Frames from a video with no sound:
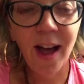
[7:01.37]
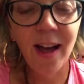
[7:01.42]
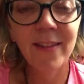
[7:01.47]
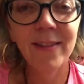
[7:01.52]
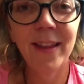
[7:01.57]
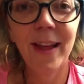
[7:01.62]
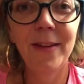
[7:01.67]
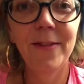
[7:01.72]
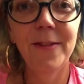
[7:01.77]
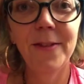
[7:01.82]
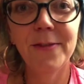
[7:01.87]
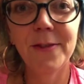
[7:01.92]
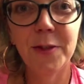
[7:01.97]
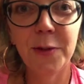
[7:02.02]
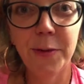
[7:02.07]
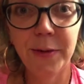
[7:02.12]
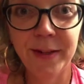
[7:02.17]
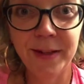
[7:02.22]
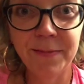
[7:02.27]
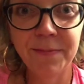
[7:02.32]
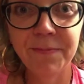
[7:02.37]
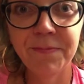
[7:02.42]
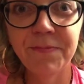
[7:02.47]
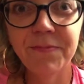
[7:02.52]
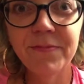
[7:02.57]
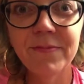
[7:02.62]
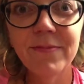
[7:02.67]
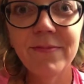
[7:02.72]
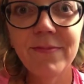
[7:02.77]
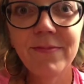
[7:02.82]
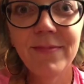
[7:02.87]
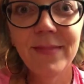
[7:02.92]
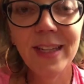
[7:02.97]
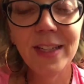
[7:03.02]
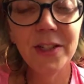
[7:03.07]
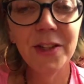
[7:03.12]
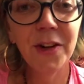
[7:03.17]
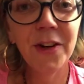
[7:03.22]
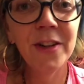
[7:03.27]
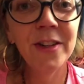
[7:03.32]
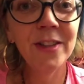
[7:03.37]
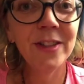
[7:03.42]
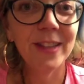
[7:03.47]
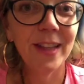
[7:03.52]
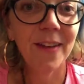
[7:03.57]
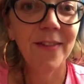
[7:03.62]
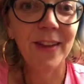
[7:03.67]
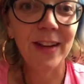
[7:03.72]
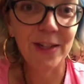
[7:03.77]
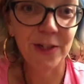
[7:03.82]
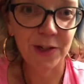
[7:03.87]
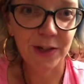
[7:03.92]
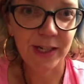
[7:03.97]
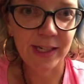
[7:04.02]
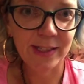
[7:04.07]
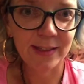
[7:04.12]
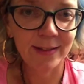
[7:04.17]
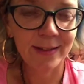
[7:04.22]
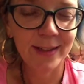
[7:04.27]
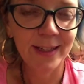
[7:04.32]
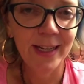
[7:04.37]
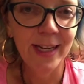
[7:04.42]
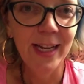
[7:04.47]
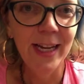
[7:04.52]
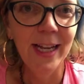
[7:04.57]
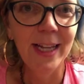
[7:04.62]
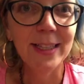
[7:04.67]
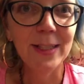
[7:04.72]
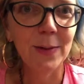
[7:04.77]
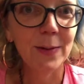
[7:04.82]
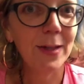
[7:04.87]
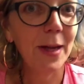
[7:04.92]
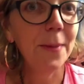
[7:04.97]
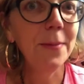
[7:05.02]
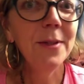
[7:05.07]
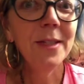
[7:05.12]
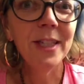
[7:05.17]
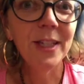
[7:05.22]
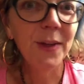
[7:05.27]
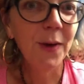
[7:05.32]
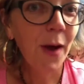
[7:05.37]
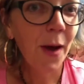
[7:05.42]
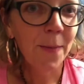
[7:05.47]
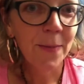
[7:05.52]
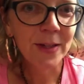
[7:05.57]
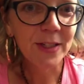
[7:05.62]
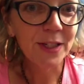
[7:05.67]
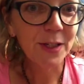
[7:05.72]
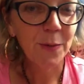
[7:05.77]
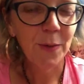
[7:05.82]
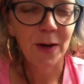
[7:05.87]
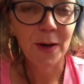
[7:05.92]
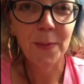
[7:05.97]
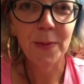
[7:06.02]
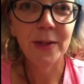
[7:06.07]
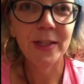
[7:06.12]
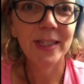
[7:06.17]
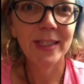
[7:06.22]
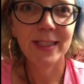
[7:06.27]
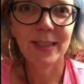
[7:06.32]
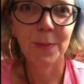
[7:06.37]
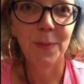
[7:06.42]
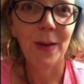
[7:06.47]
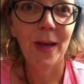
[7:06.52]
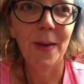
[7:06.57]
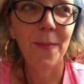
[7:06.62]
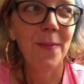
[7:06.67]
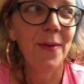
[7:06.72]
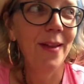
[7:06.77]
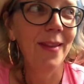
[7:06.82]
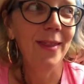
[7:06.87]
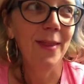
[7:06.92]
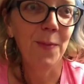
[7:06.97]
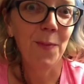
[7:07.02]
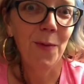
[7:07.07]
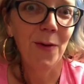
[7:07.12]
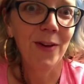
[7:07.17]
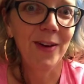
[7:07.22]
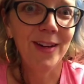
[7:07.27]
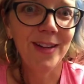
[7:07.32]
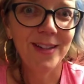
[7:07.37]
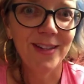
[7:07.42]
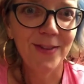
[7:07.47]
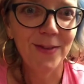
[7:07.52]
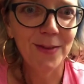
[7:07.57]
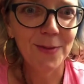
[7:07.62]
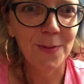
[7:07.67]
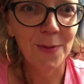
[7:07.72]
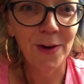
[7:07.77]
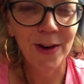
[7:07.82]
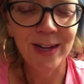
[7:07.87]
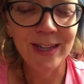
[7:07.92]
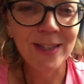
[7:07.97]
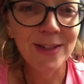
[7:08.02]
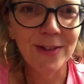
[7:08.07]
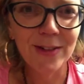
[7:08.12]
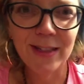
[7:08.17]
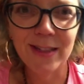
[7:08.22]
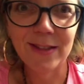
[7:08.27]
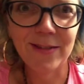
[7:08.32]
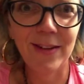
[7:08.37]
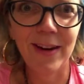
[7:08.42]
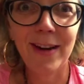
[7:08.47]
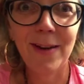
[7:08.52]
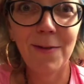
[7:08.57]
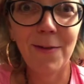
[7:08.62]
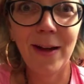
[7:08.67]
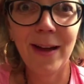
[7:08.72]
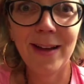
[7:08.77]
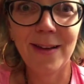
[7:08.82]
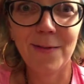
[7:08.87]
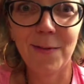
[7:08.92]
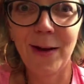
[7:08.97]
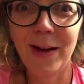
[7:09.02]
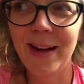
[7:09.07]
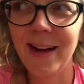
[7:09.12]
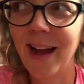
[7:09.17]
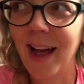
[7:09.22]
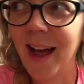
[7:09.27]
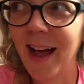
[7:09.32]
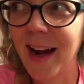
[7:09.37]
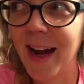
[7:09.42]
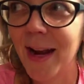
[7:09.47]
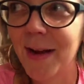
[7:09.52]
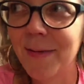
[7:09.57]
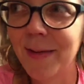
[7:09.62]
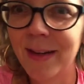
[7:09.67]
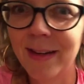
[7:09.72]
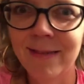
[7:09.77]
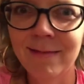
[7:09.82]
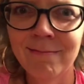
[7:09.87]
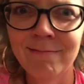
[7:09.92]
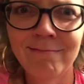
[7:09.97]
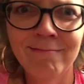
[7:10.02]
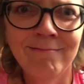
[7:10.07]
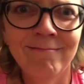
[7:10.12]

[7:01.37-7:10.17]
on Life of Joy to earn yourself entries. So it's up to you how much you want to participate, but the more you do, the more entries, right? Why not? I mean,